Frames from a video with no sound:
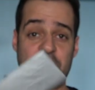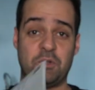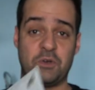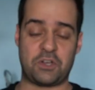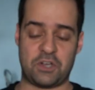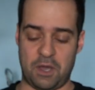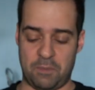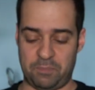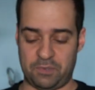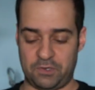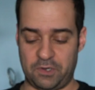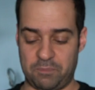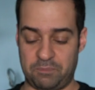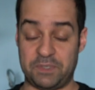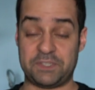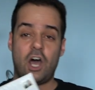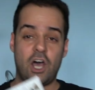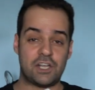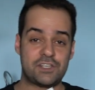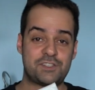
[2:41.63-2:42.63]
little coupler,
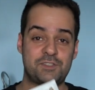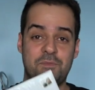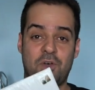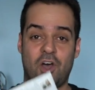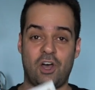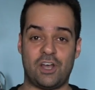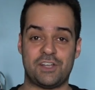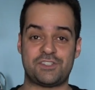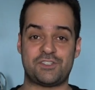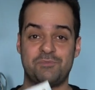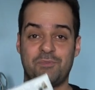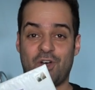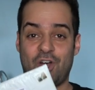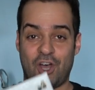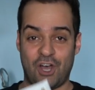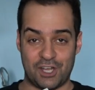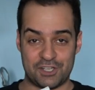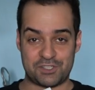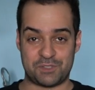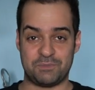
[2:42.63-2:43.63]
but awesome, awesome,
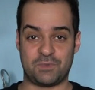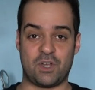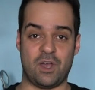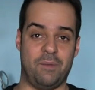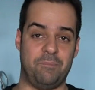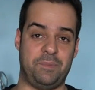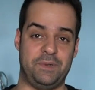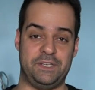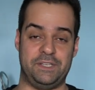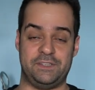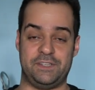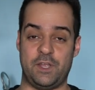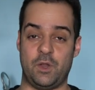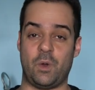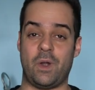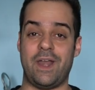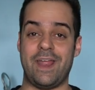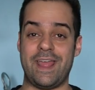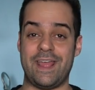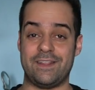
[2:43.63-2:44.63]
awesome company. They
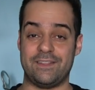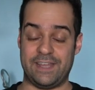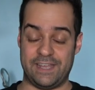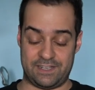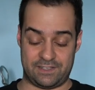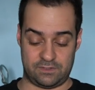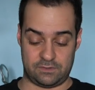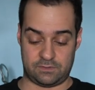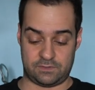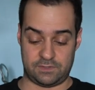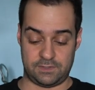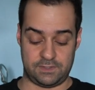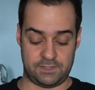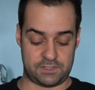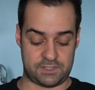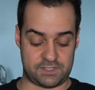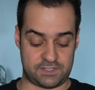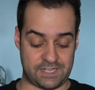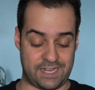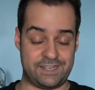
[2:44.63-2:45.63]
were like to
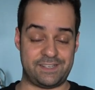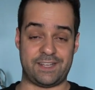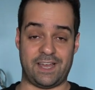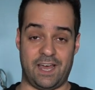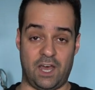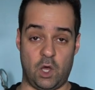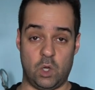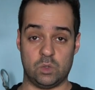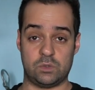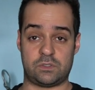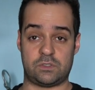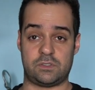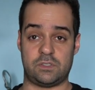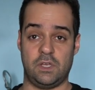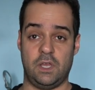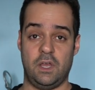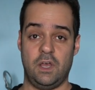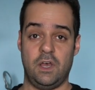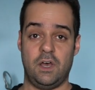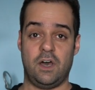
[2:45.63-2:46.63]
send out
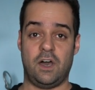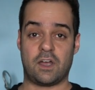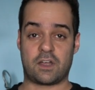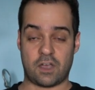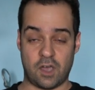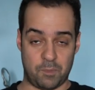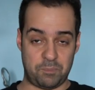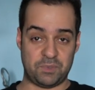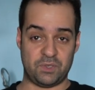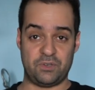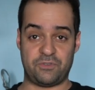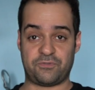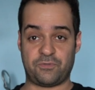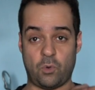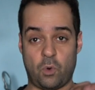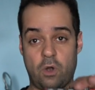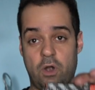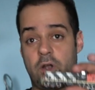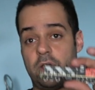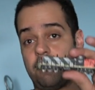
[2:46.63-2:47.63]
a coupler
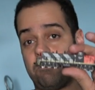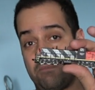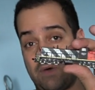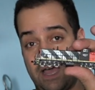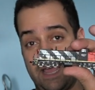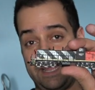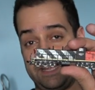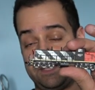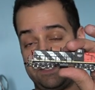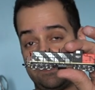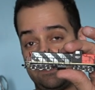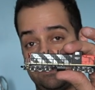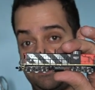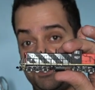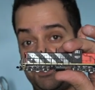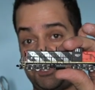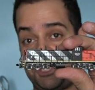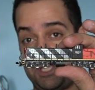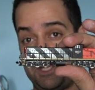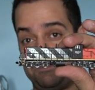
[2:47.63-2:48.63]
for my
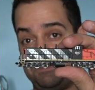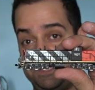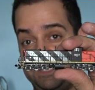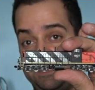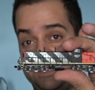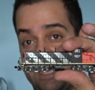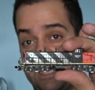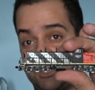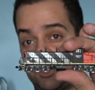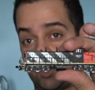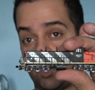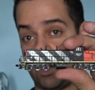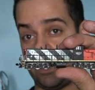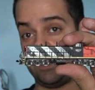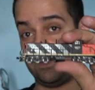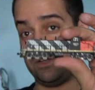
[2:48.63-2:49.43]
GMD-1.